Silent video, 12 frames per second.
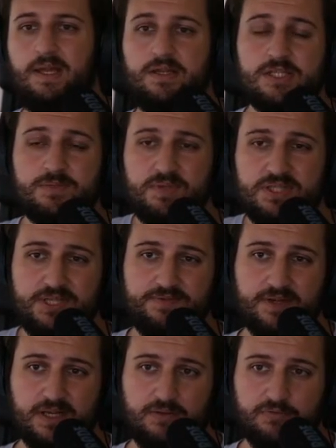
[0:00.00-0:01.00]
And
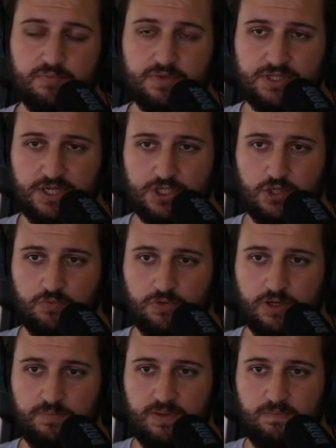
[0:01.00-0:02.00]
specifically for Protection
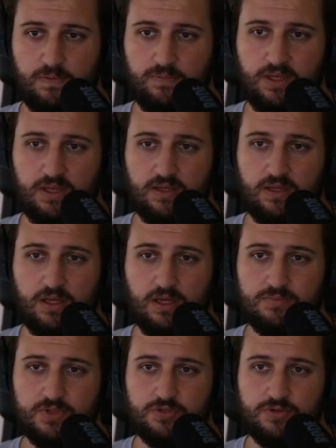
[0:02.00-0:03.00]
Warrior PvP in the
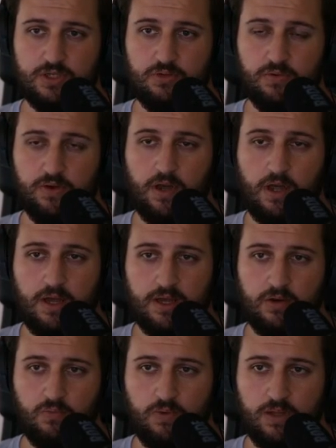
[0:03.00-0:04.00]
arms tree, you want
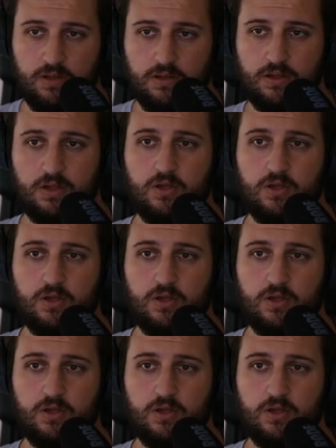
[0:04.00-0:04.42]
Iron Will,